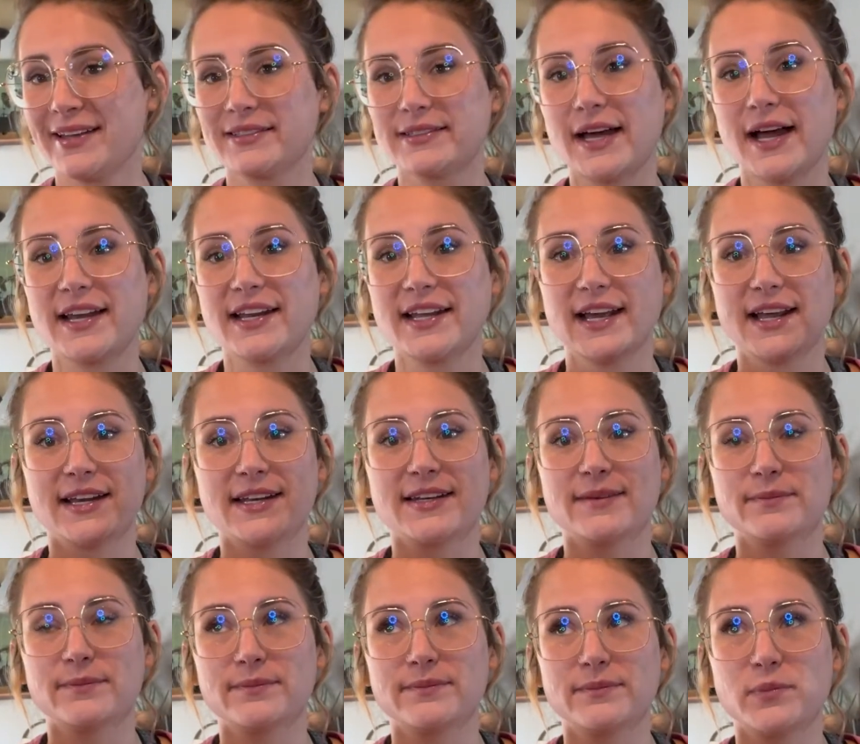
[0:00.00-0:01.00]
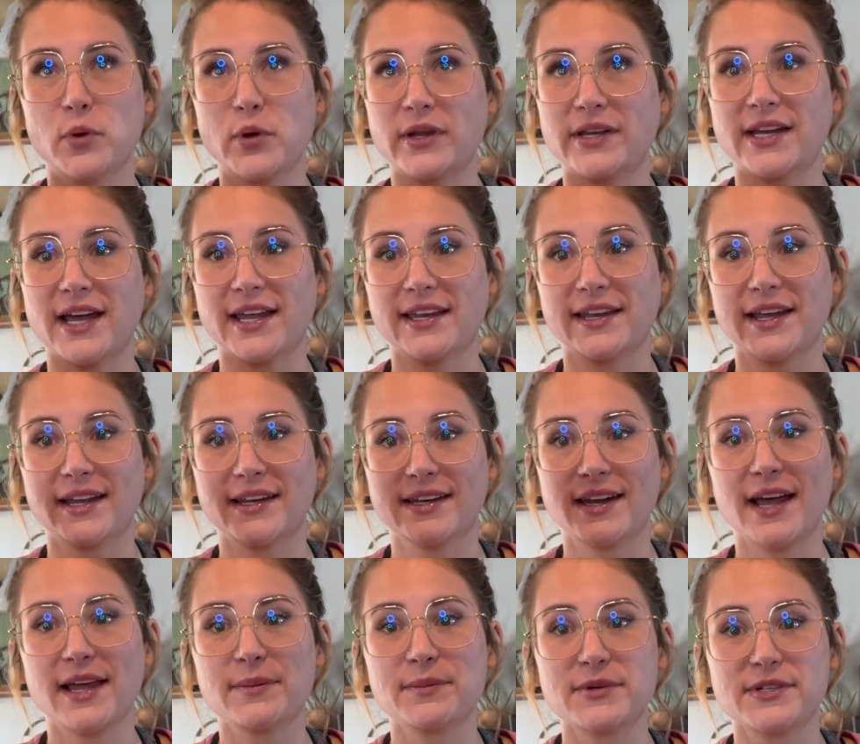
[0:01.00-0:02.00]

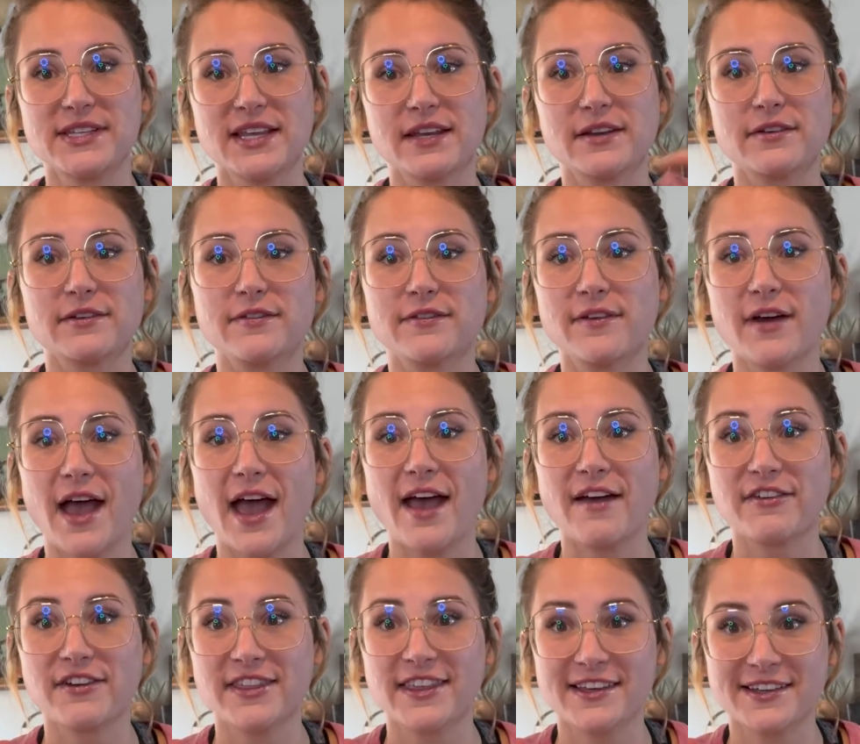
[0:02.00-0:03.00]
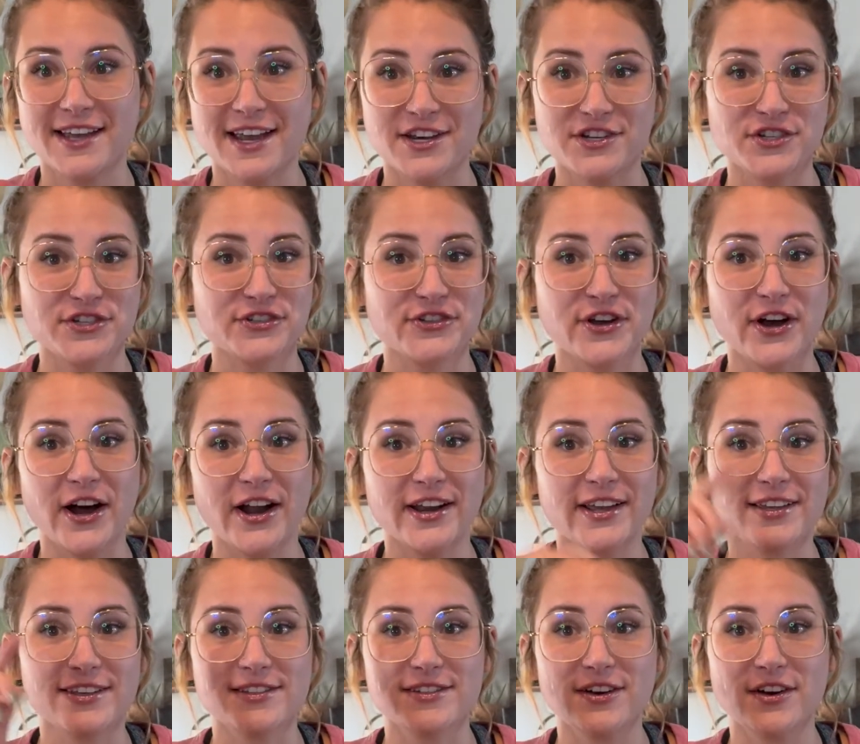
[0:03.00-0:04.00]
98.999% of everything I just got
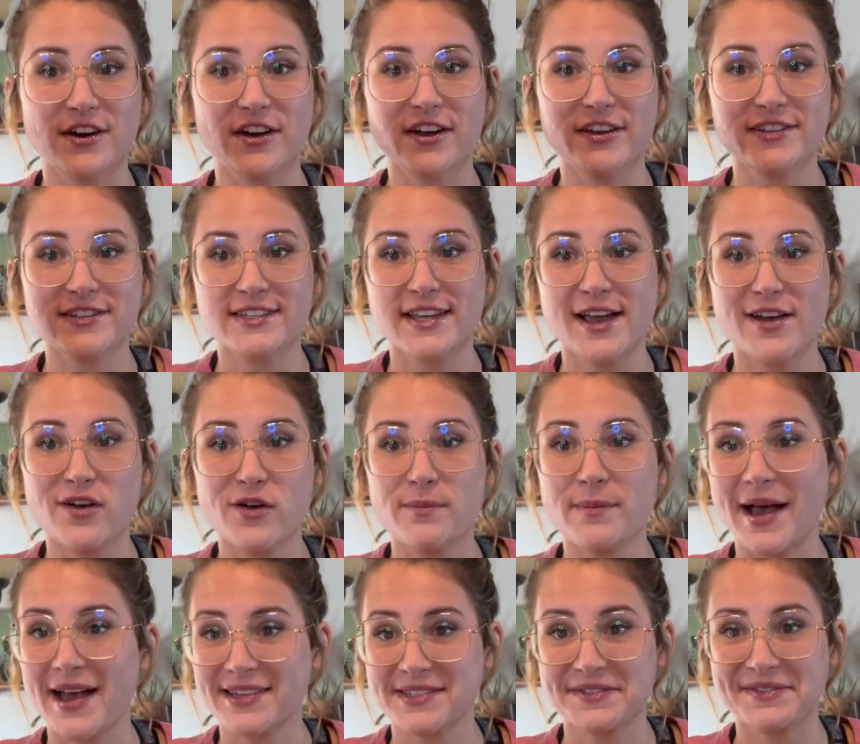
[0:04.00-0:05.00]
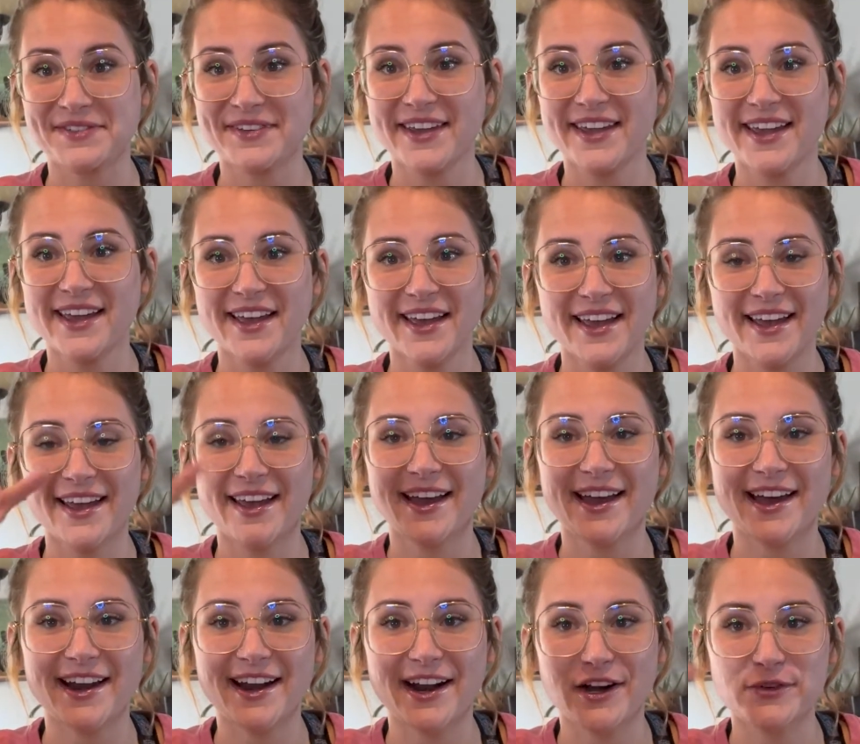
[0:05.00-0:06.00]
is on sale massively
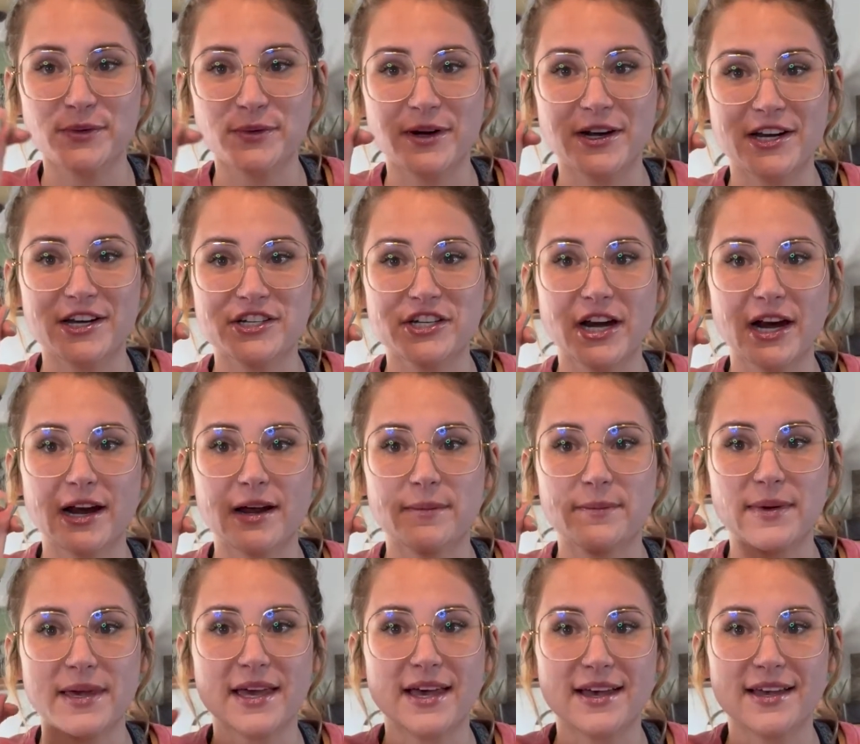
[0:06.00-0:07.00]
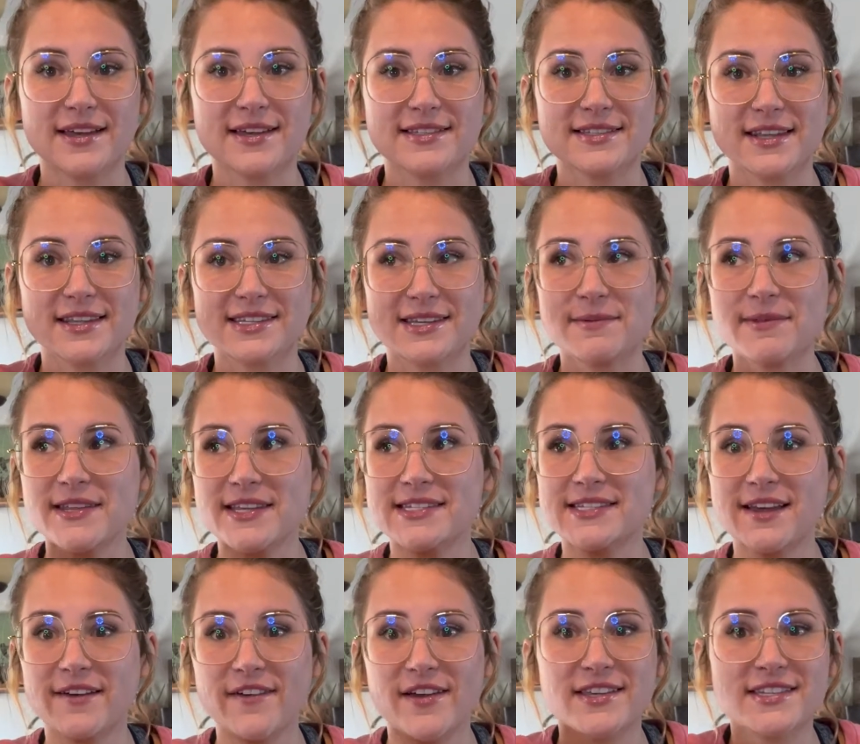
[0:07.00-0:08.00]
and I just wanted to share it because some of this
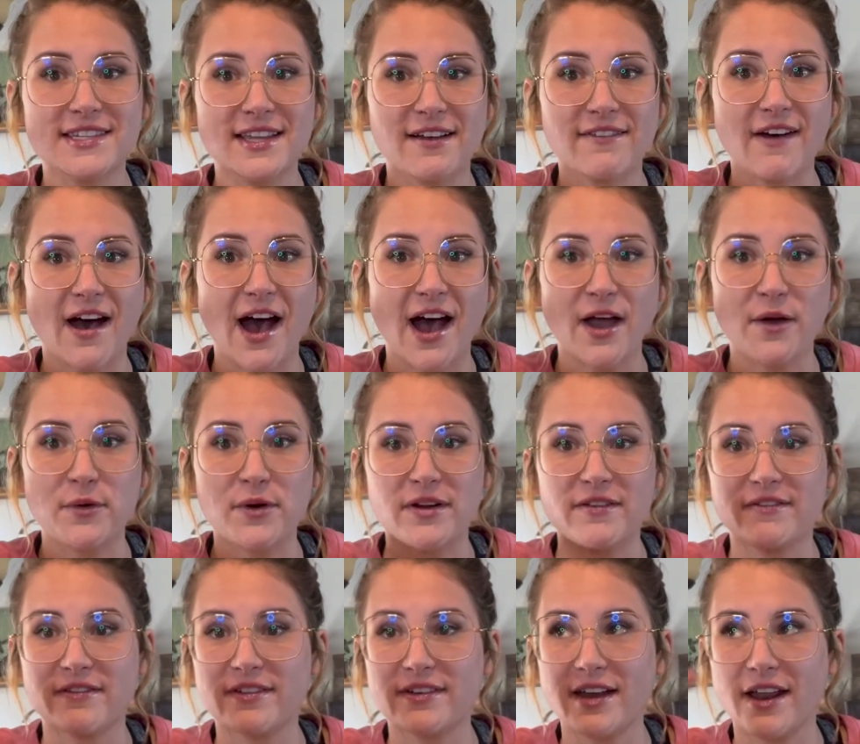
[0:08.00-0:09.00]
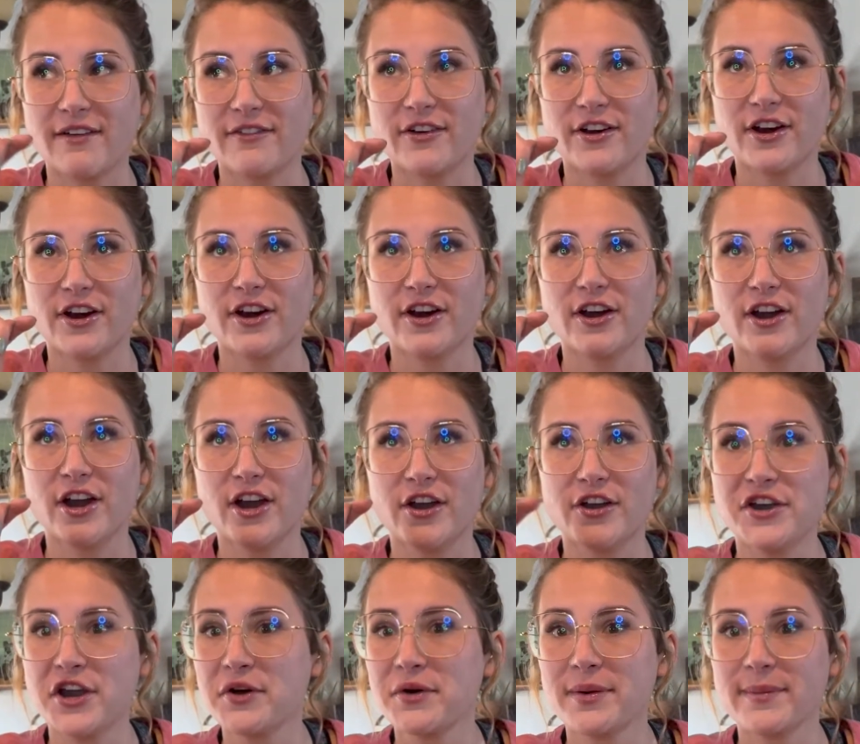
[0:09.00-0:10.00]
stuff is stuff I would have never
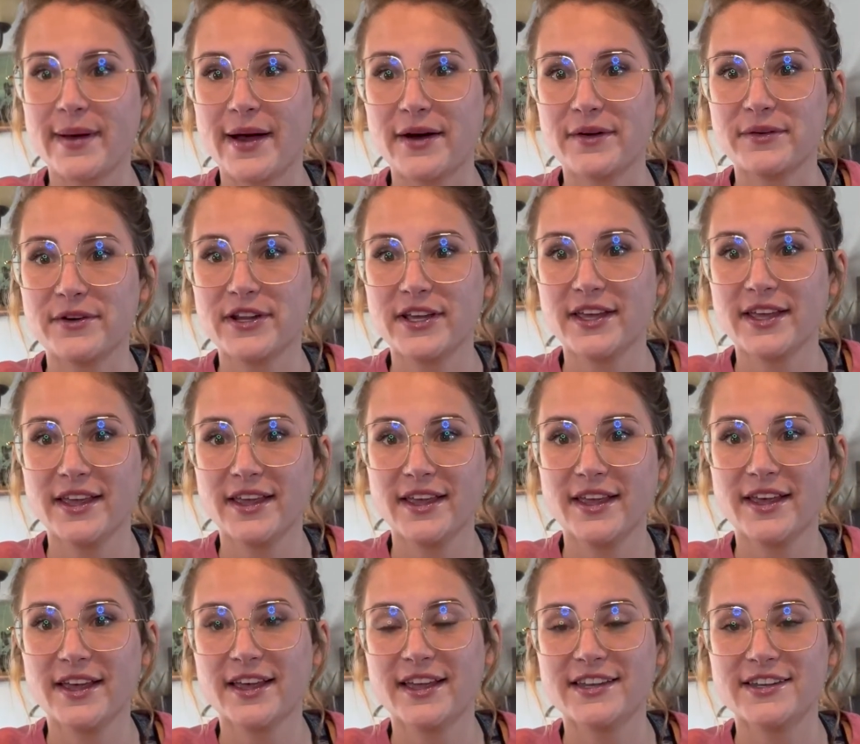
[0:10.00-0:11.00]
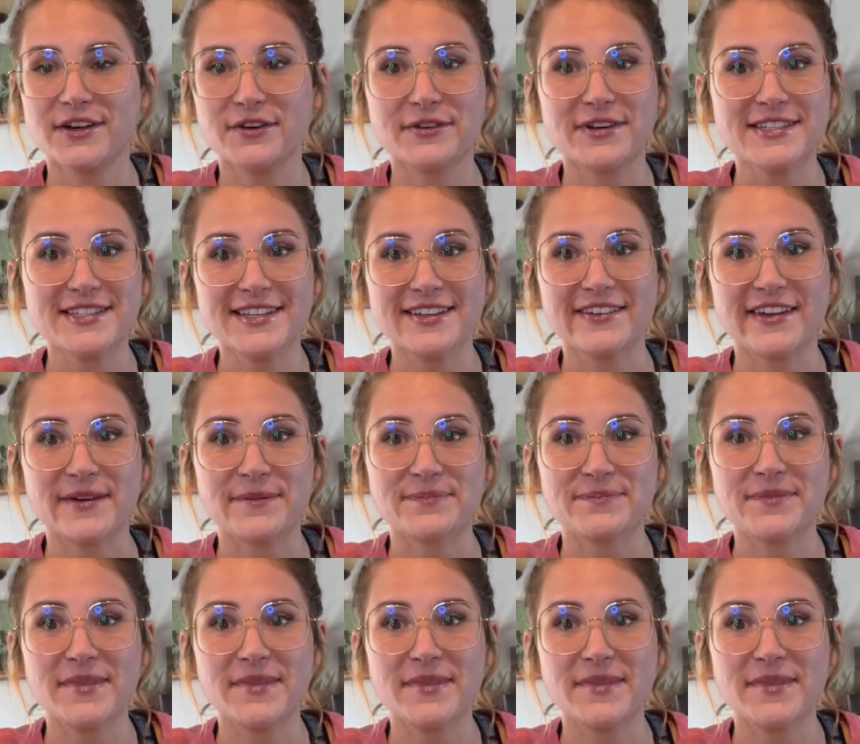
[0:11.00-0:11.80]
known about until recently.